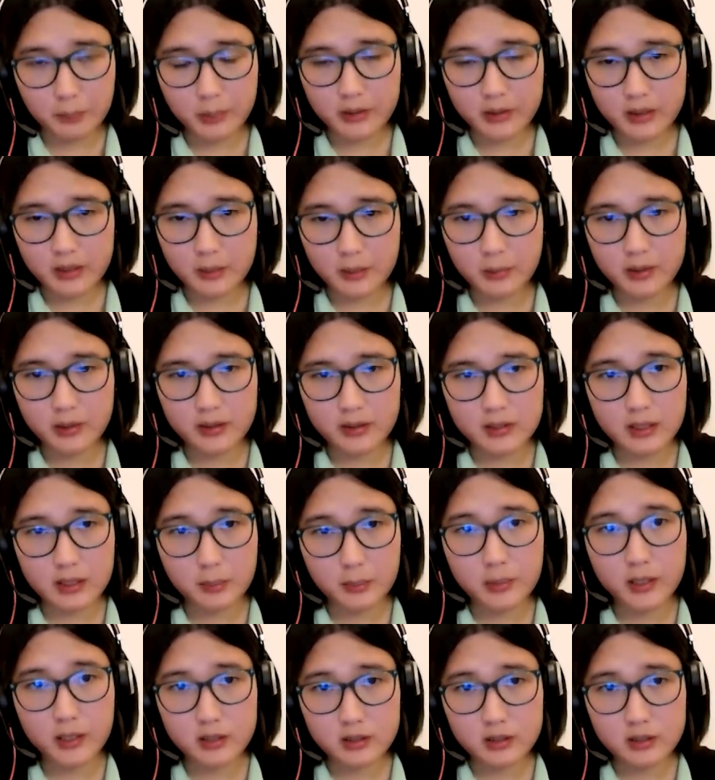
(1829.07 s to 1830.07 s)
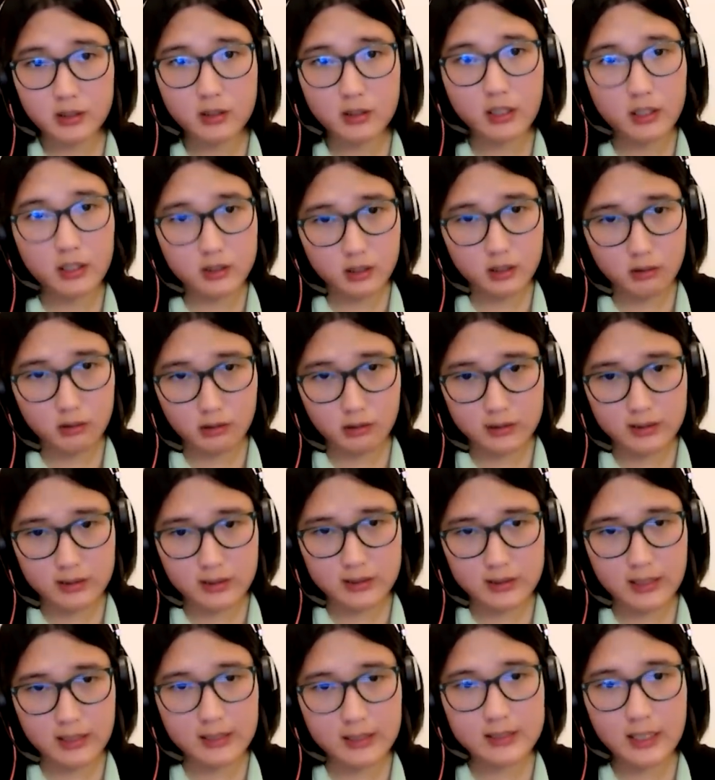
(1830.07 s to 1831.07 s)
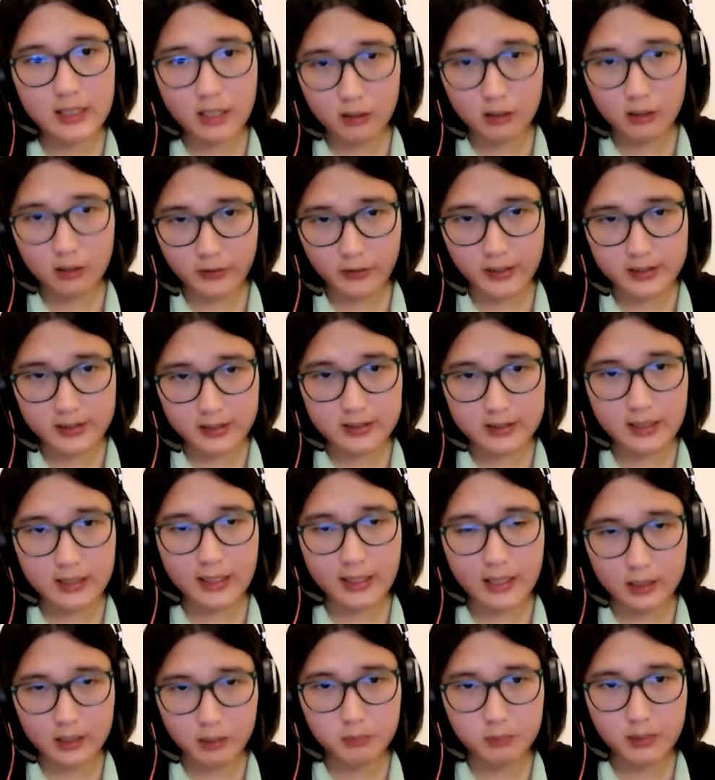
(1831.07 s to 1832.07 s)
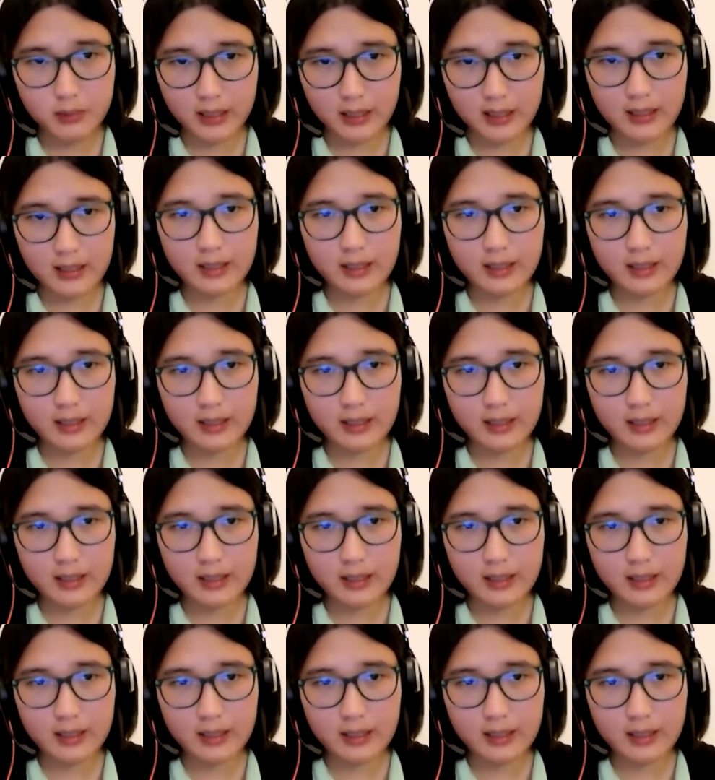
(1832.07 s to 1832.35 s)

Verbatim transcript: the, the personal consequences and sacrifices I had to make.